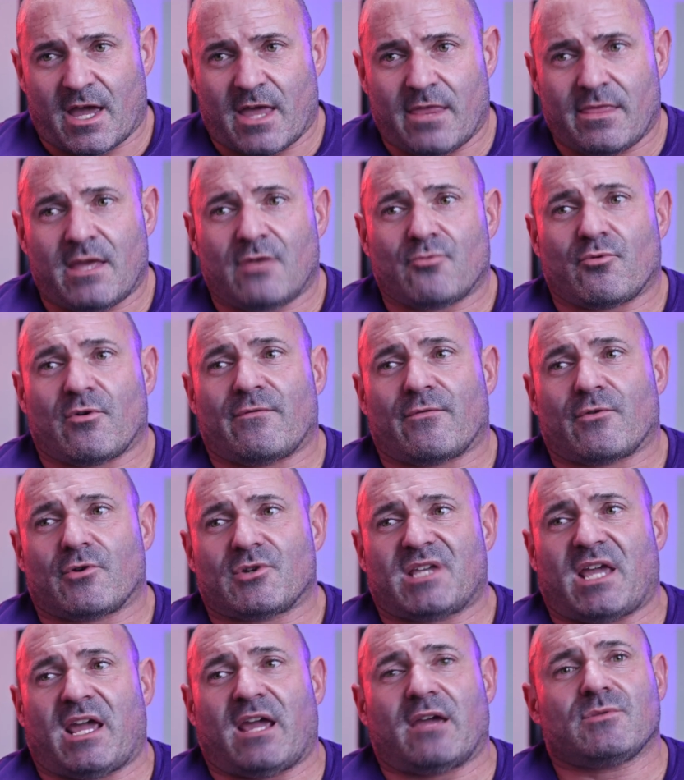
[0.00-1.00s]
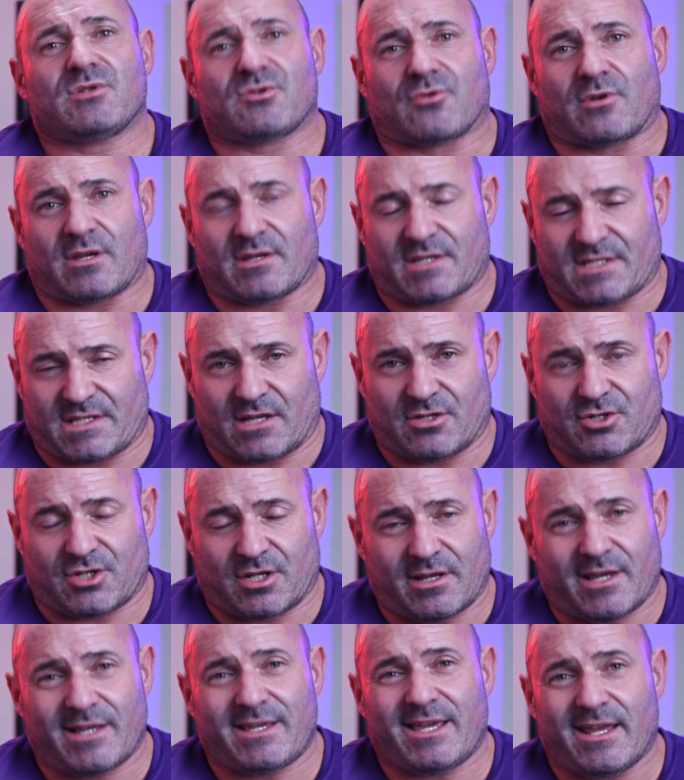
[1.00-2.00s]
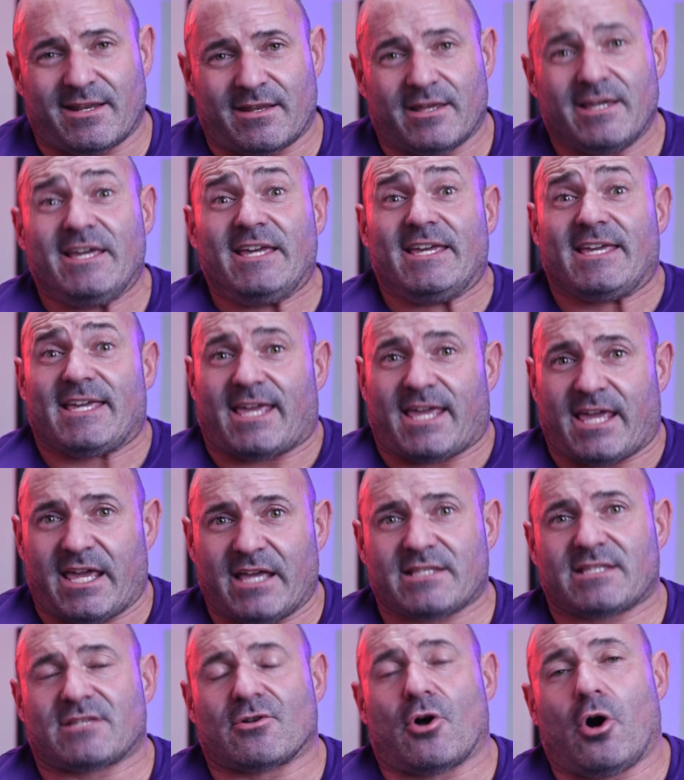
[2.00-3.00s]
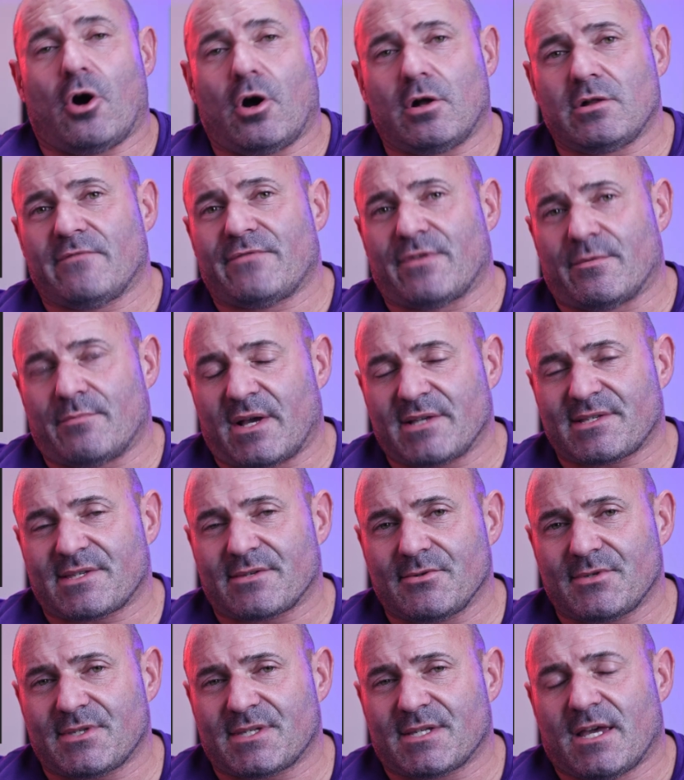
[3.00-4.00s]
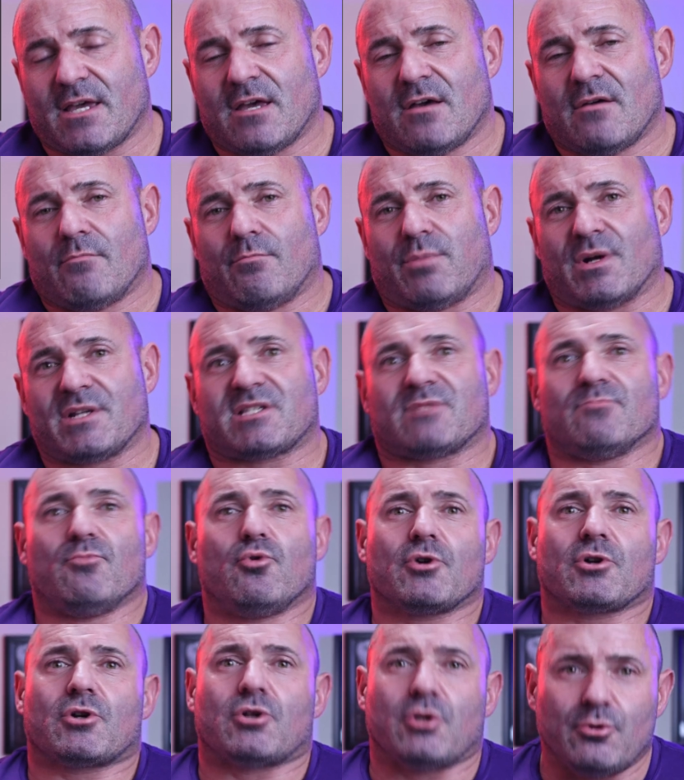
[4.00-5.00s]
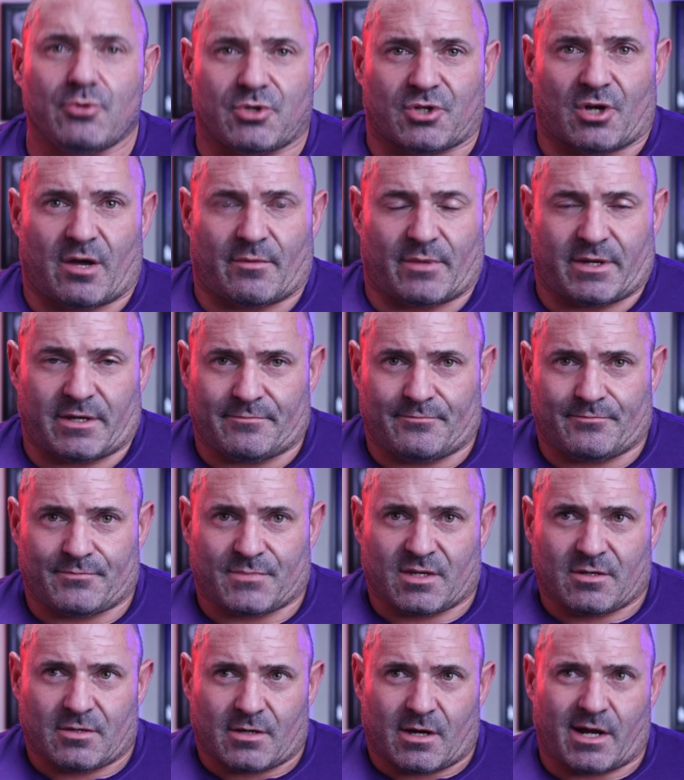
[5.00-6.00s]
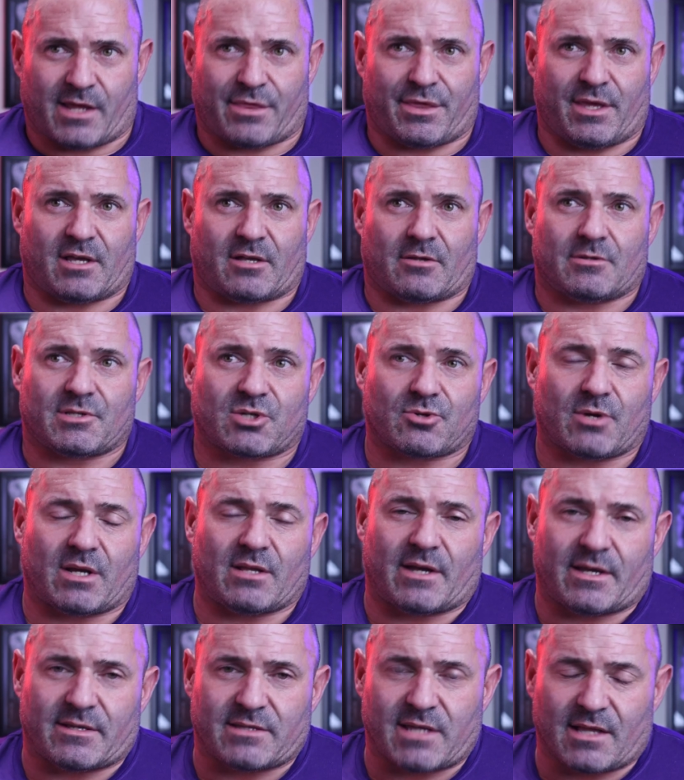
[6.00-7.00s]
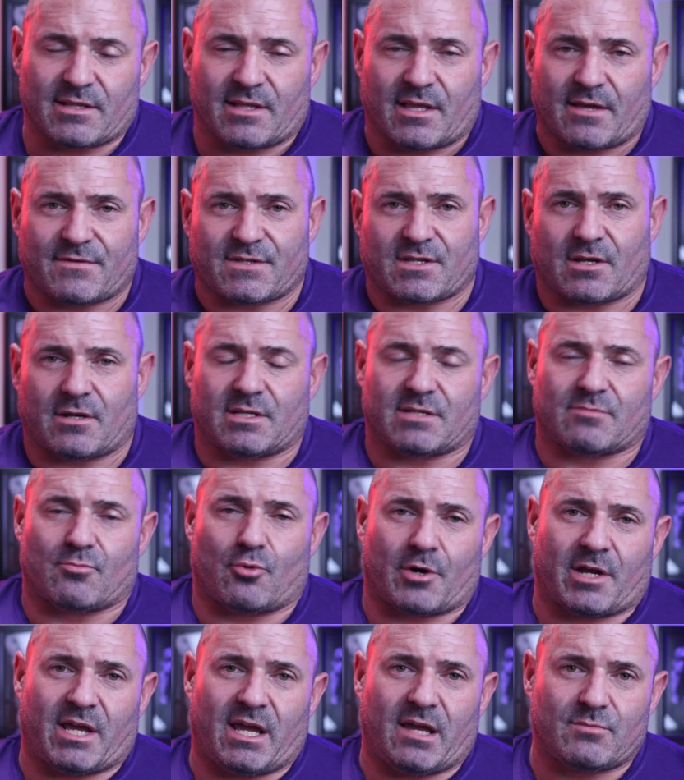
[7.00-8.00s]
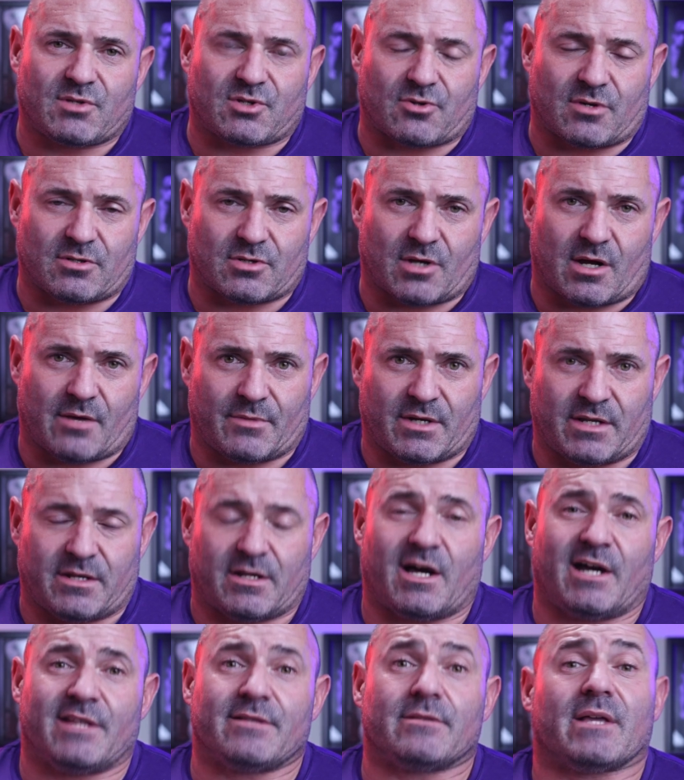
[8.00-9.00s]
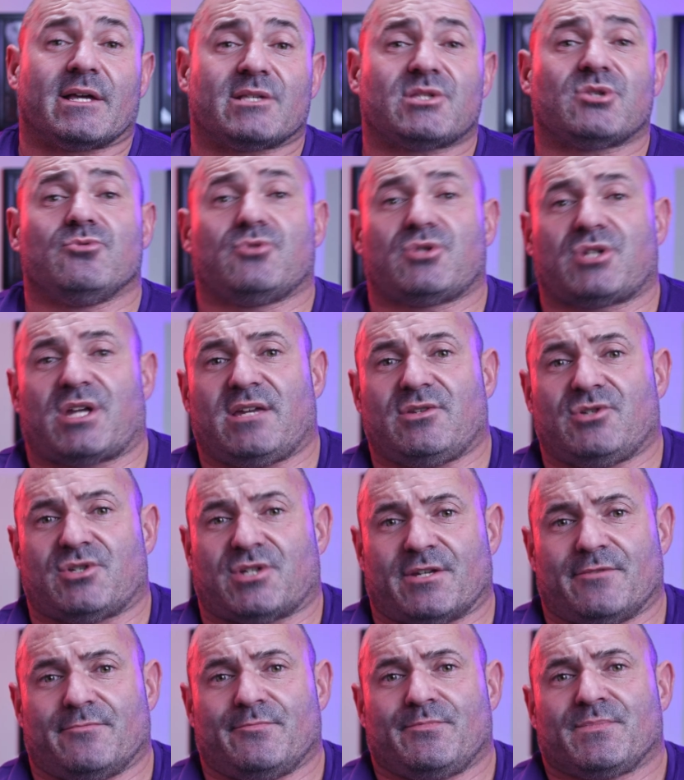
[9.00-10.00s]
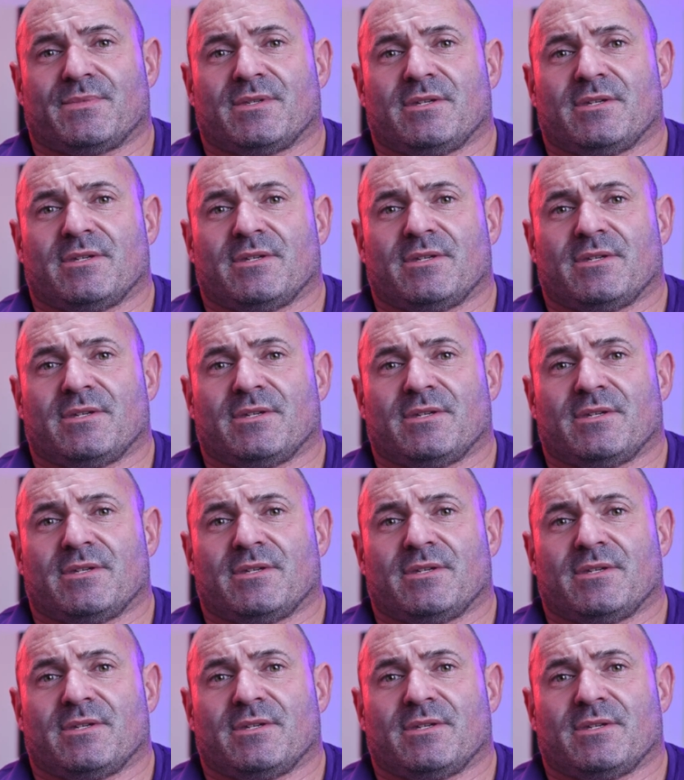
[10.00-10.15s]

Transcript: And then reverse hamstring extension, again, hits all of the muscles, but it's more glute dominant. I think straight leg deadlifts is more hamstring dominant unless you change it.